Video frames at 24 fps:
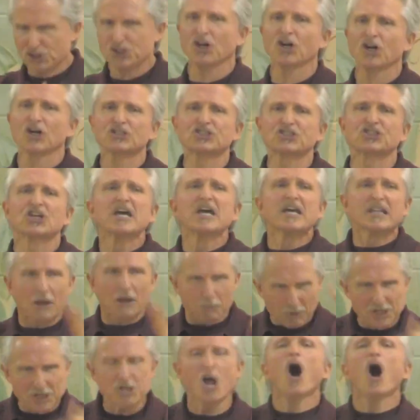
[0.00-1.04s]
church
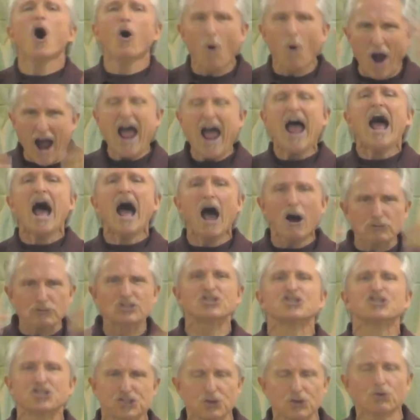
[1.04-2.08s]
that we know how
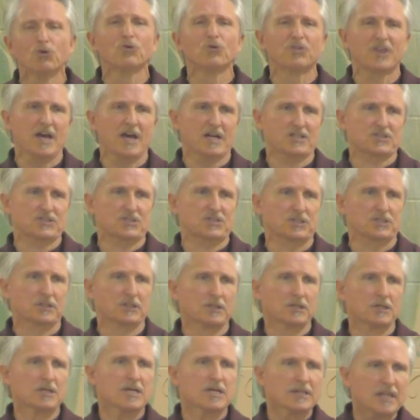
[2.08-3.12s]
to do this.
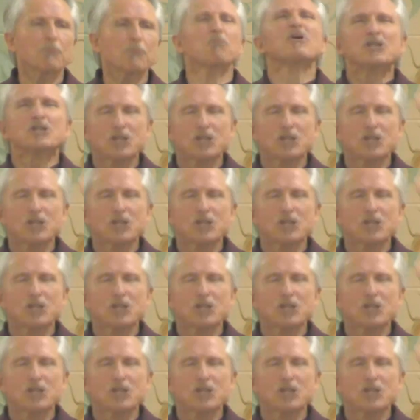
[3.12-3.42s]
That